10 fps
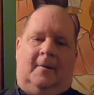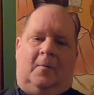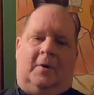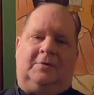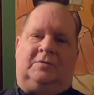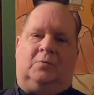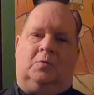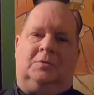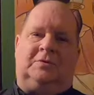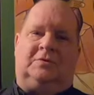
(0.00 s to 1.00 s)
went to
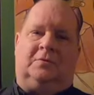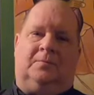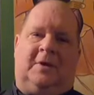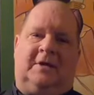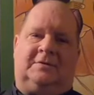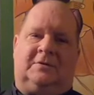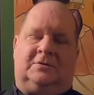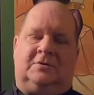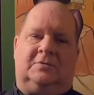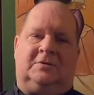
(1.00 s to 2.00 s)
Worcester,
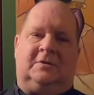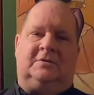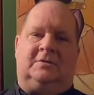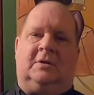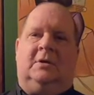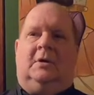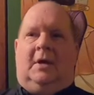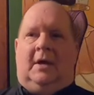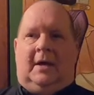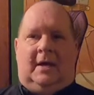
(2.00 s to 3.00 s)
Massachusetts,
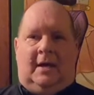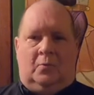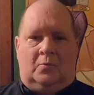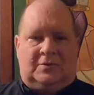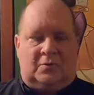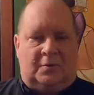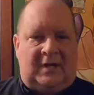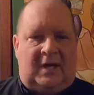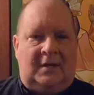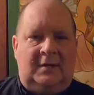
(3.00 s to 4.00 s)
and was
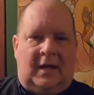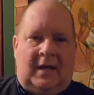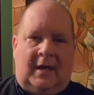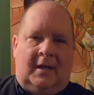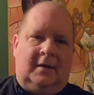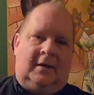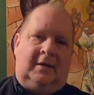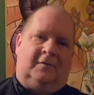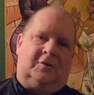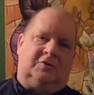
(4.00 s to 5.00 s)
ordained, and
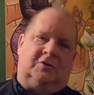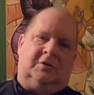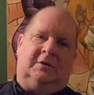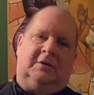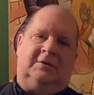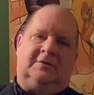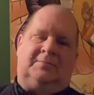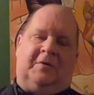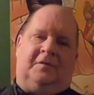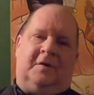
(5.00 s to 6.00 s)
eventually
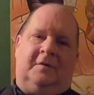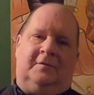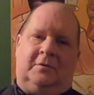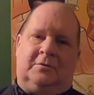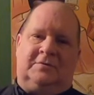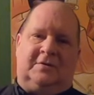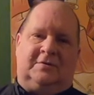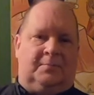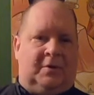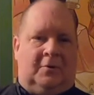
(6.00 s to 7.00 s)
spent 5 years
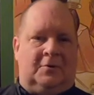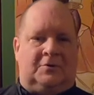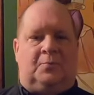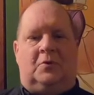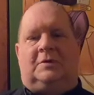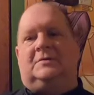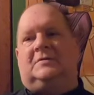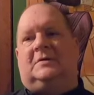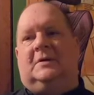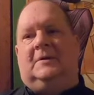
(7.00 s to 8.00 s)
as a parish
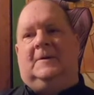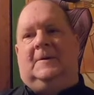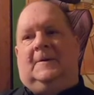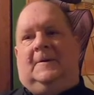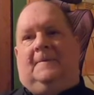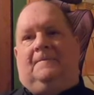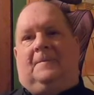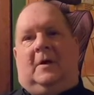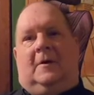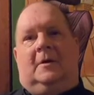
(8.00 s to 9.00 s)
priest.
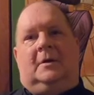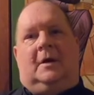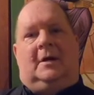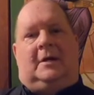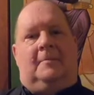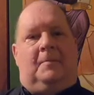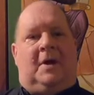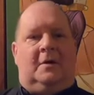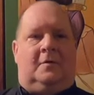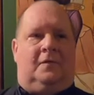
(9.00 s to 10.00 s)
All right, I came
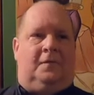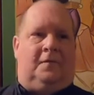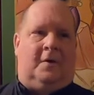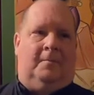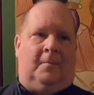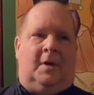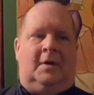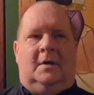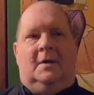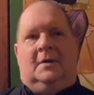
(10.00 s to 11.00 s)
back
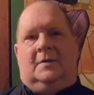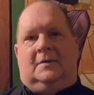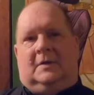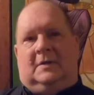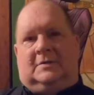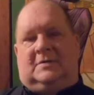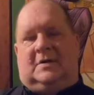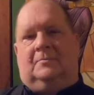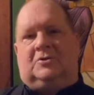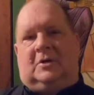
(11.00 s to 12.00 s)
from the
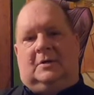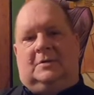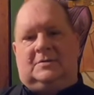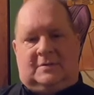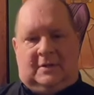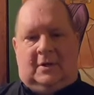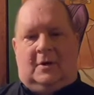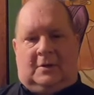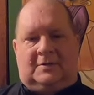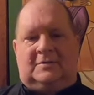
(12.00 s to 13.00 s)
Assumptionists, the
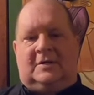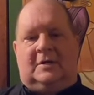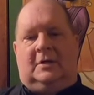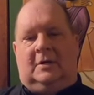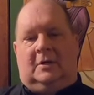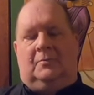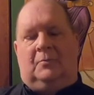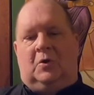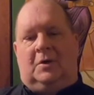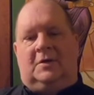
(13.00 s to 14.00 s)
Augustinian
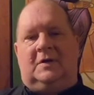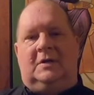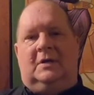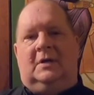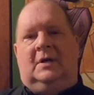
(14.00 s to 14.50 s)
community,